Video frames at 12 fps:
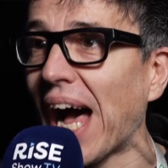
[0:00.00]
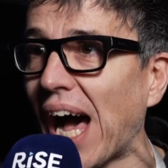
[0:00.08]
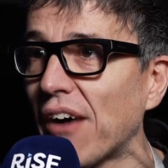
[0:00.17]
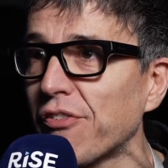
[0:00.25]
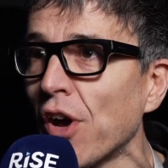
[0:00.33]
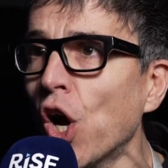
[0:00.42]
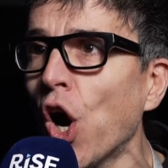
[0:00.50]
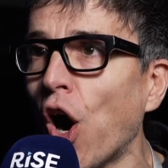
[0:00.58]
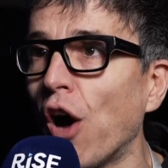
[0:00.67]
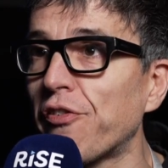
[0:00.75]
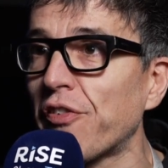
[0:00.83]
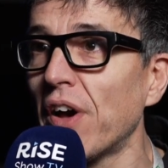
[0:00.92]
have
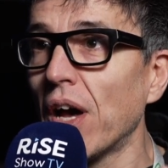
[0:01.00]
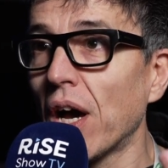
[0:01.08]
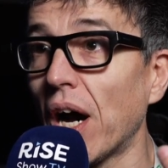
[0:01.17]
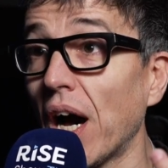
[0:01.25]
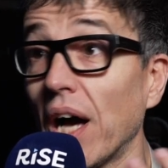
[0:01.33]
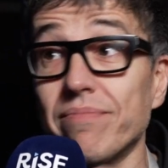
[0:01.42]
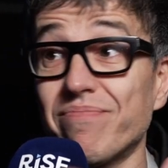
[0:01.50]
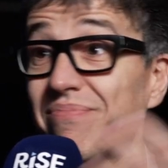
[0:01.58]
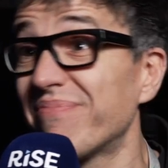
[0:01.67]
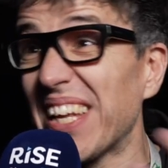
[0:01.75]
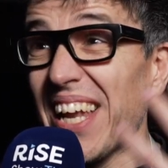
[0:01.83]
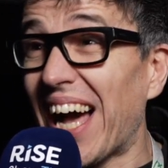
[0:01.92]
of,
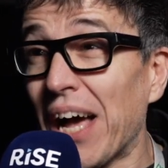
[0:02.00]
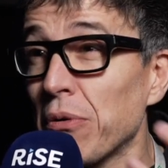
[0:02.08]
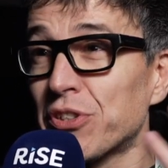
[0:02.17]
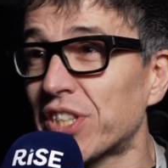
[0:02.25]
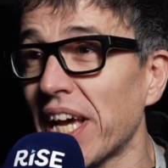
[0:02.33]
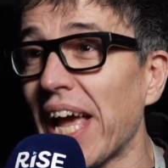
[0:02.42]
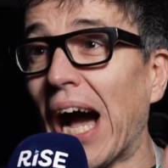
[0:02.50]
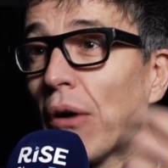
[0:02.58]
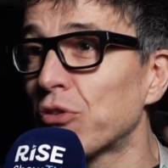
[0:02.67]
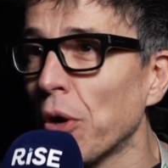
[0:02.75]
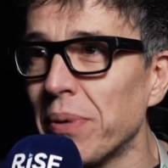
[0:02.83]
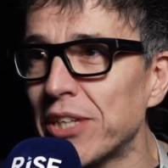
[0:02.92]
I would say,
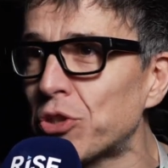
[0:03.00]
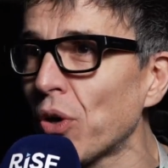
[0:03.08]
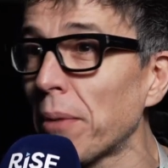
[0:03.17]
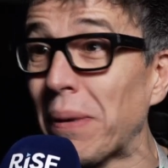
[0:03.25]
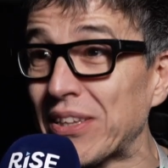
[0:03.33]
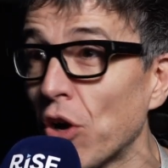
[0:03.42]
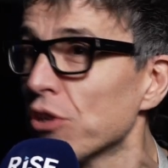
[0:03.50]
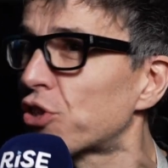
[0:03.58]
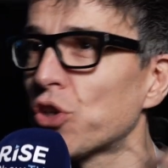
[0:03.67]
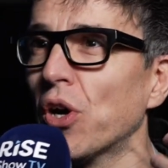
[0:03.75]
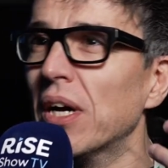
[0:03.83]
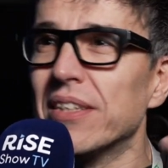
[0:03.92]
audiovisual, but
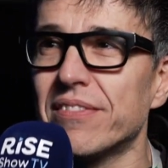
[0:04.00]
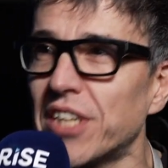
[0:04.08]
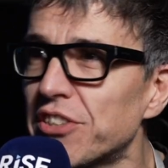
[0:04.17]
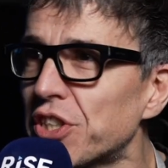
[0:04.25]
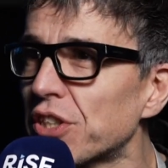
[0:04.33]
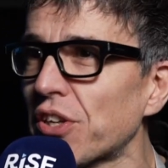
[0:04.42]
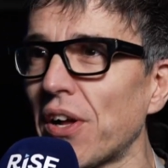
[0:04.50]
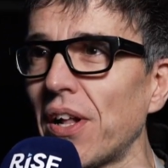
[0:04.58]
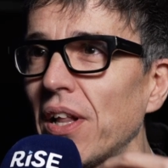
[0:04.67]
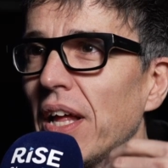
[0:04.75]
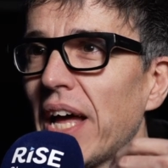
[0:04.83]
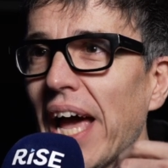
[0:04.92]
also
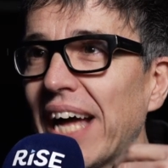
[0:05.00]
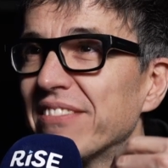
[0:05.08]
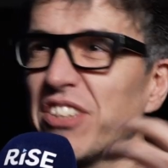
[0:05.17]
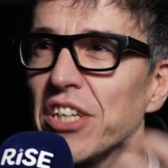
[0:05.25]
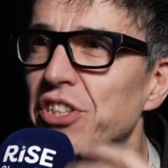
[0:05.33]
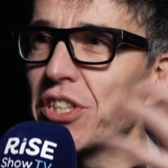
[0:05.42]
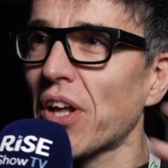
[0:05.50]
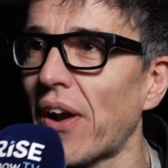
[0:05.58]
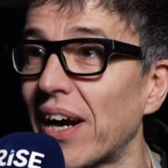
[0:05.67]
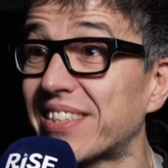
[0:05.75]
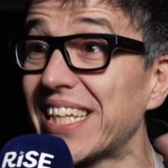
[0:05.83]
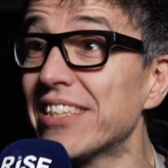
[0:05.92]
digital and digital
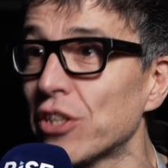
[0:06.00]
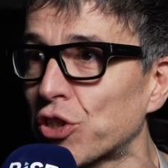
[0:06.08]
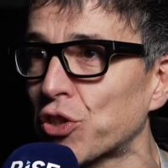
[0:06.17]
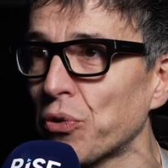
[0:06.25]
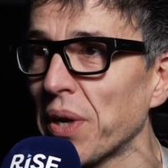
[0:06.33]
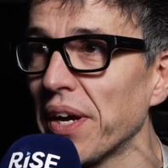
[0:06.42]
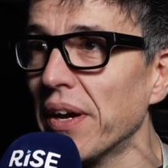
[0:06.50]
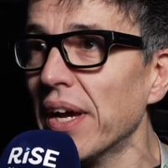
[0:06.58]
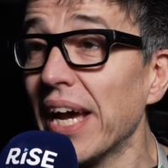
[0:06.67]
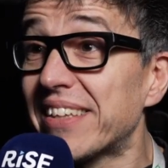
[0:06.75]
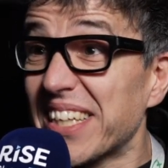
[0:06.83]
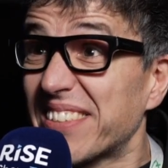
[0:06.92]
arts industry.
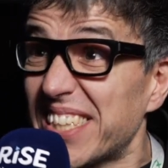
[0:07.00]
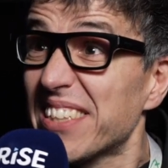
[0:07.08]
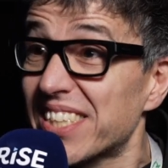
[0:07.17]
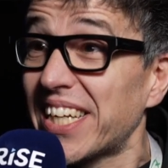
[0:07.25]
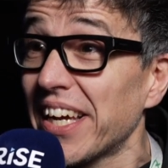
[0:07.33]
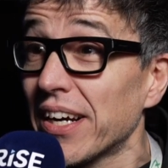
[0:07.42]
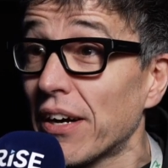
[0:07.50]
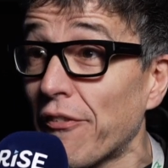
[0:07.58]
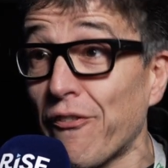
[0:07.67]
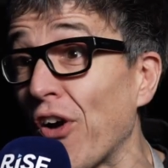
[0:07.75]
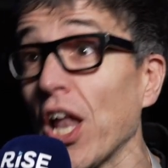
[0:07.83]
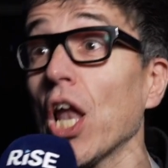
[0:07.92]
It exists here
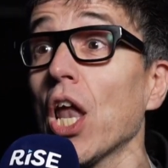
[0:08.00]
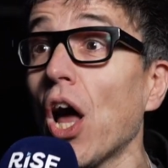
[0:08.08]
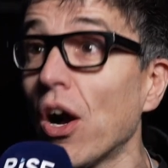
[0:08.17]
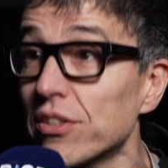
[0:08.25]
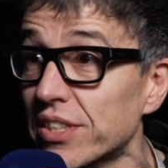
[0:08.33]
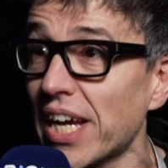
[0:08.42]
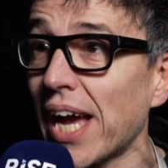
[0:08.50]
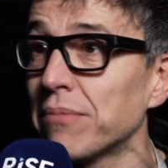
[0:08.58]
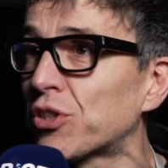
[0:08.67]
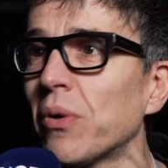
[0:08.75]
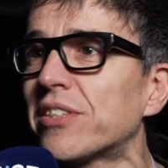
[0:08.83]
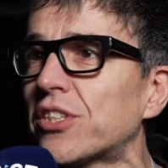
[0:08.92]
for a long time,
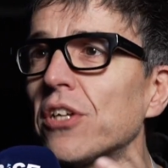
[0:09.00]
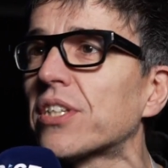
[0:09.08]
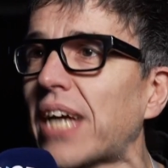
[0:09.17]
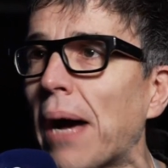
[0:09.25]
so it's not